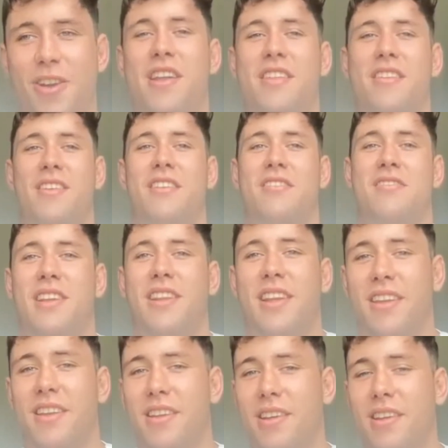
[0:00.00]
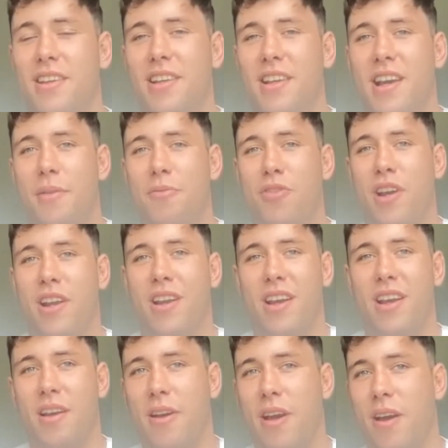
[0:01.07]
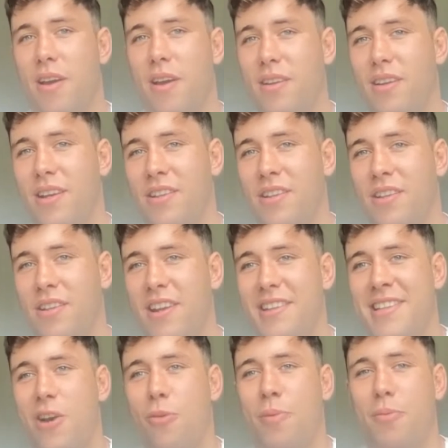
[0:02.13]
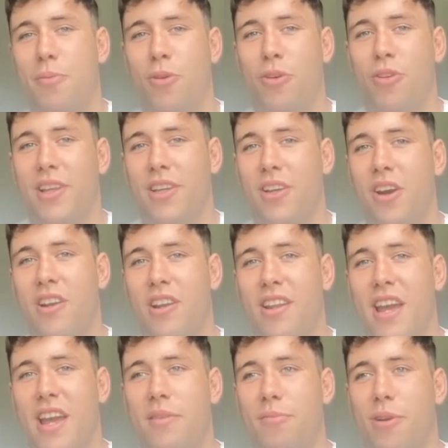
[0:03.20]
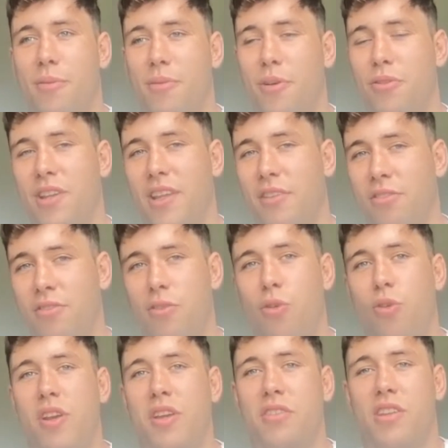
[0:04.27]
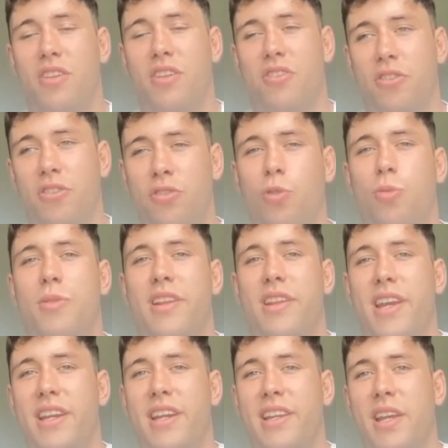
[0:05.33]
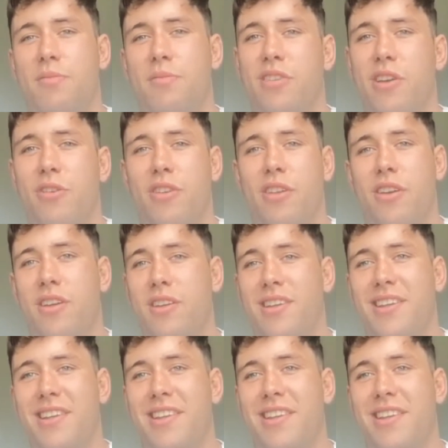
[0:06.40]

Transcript: no, I was saying like I'm trying to I try and tell people who like aren't in Edinburgh about like stories, and there's just so many nicknames now that